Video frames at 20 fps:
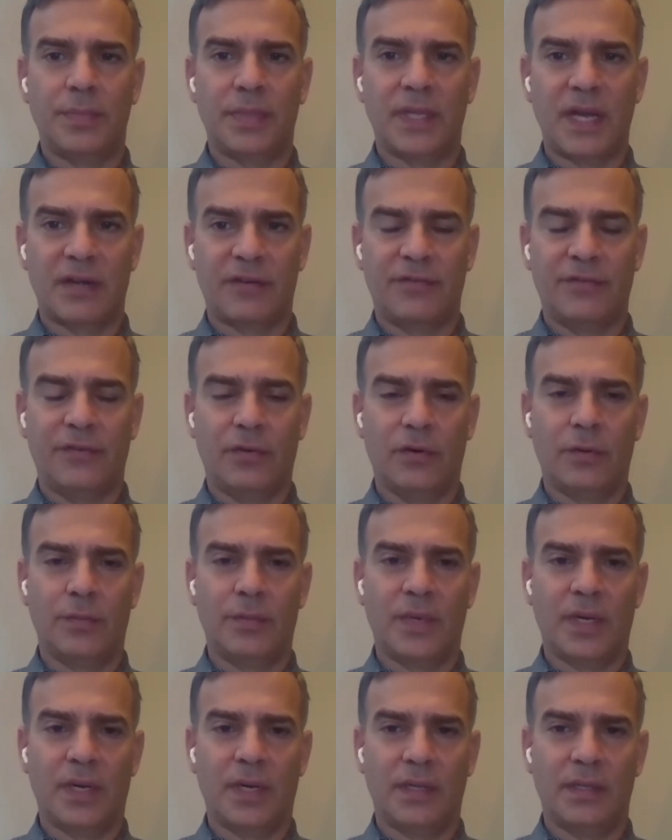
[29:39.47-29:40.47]

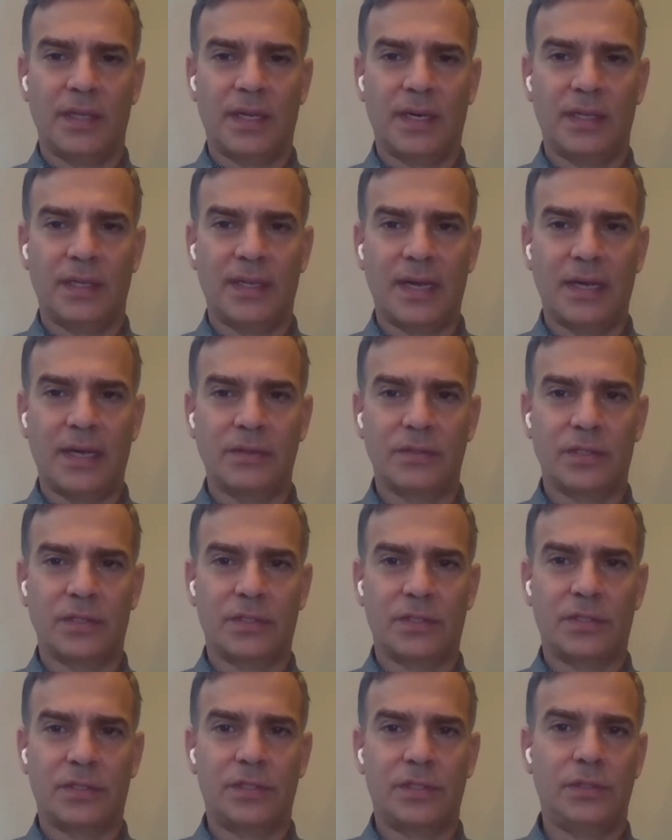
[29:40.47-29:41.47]
platform that allows us
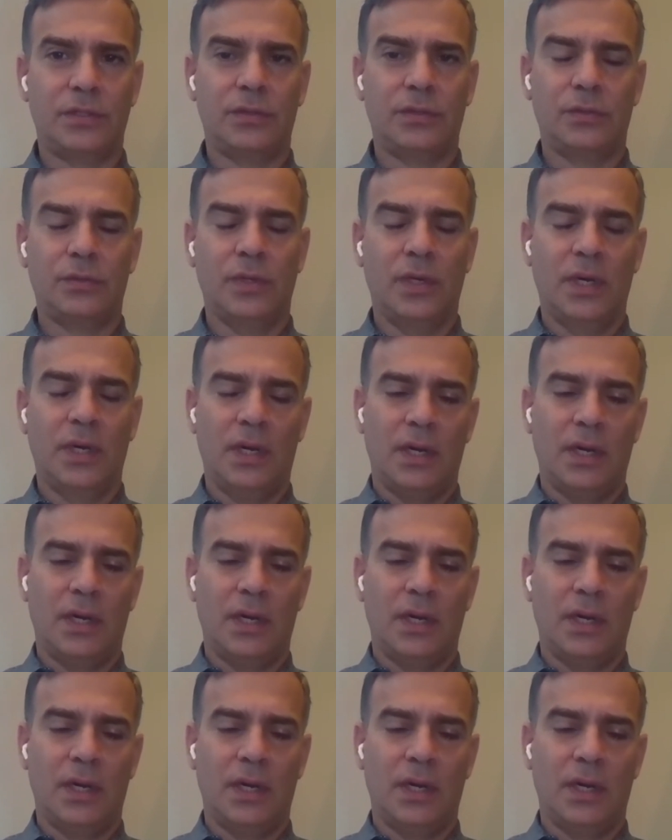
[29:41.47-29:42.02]
to